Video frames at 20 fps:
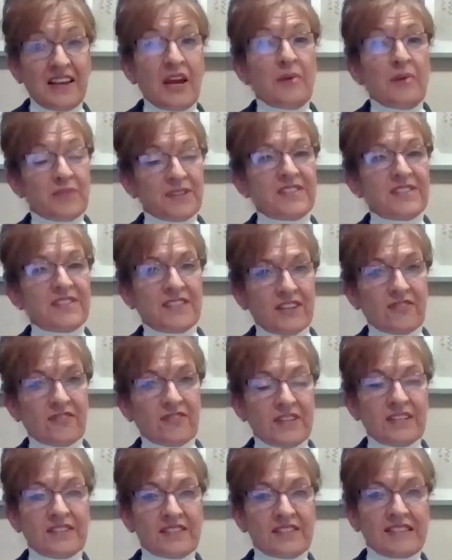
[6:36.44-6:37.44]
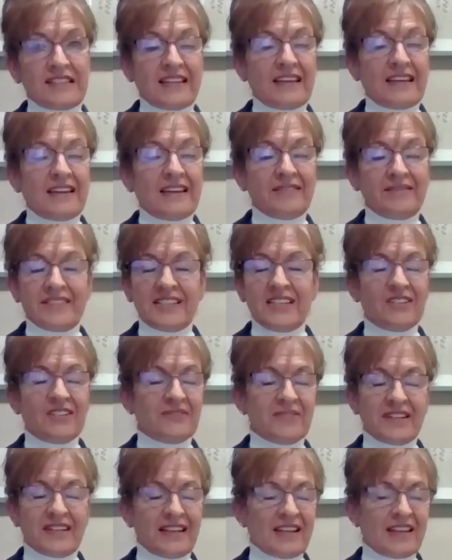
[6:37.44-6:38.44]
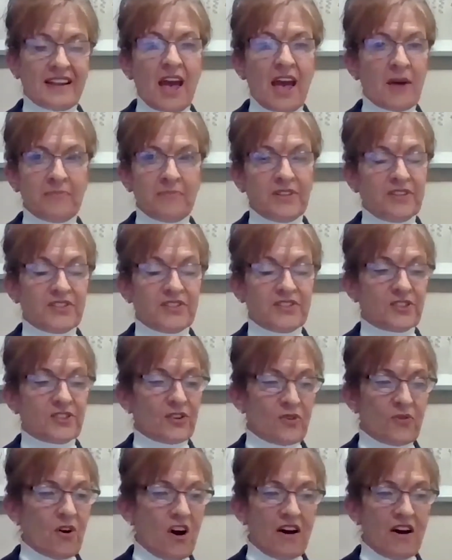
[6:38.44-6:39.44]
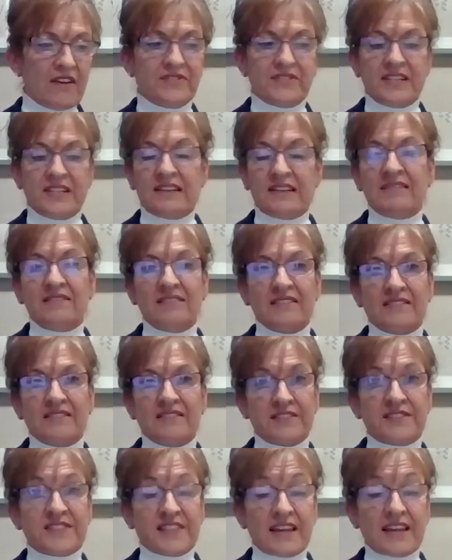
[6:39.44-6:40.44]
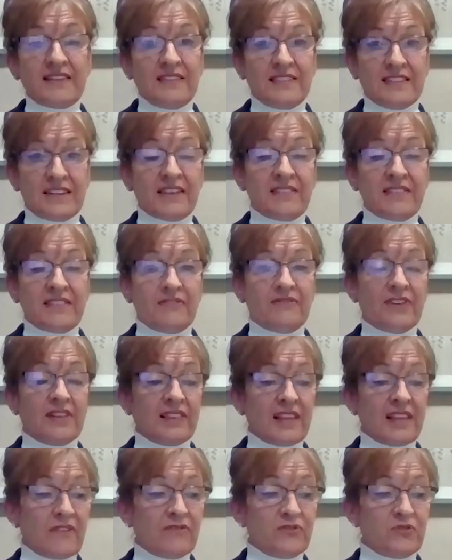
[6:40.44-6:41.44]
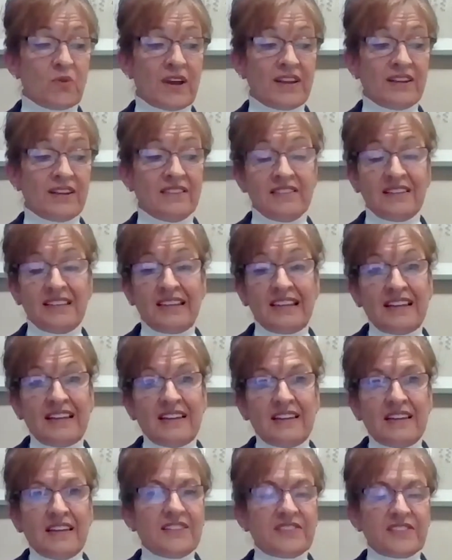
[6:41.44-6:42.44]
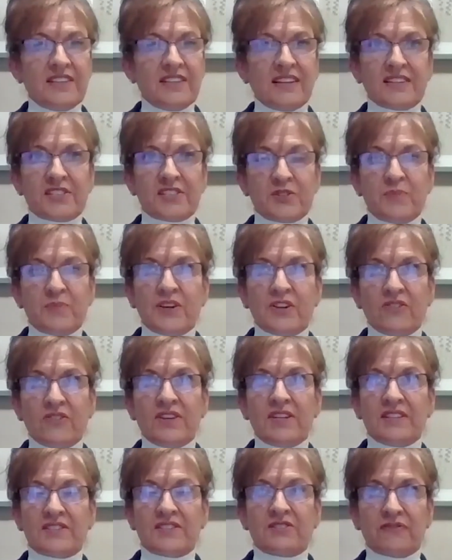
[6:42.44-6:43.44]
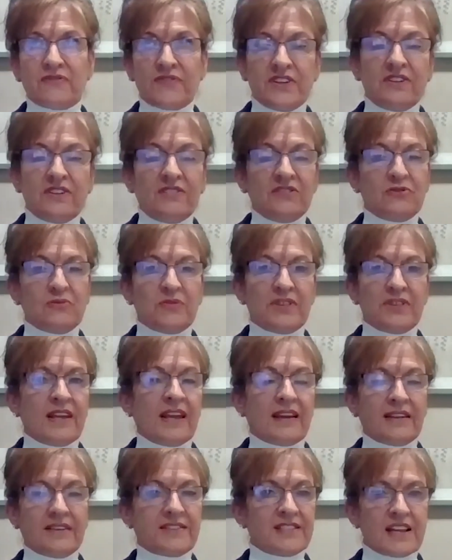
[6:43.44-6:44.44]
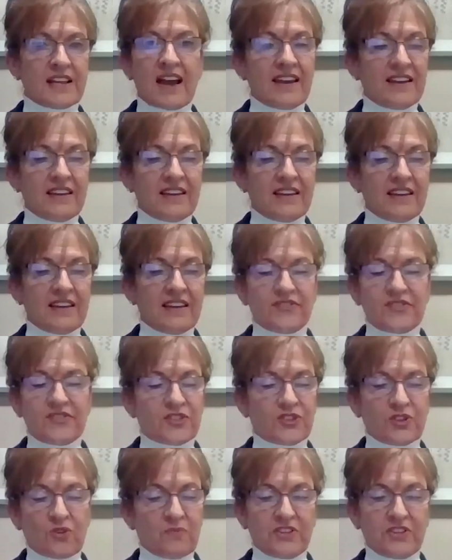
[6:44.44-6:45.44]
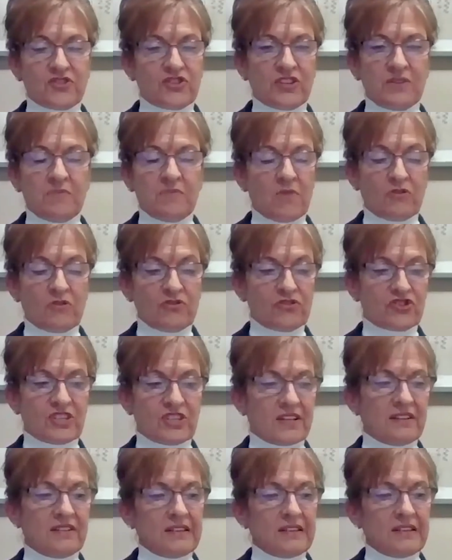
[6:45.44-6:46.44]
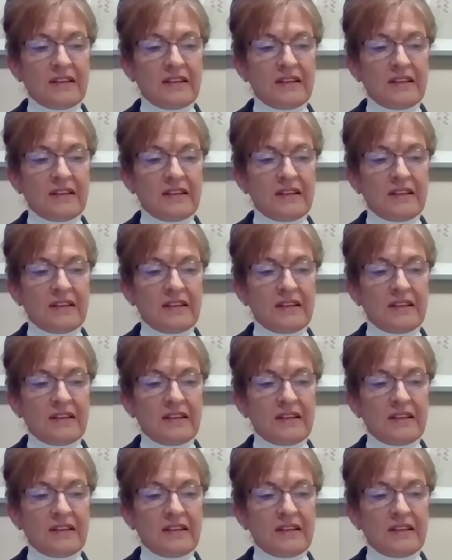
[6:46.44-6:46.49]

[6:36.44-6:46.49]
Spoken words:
But seriously, it happens so often, the sudden death of a loved one. It's an experience filled with anxiety and so much emotion.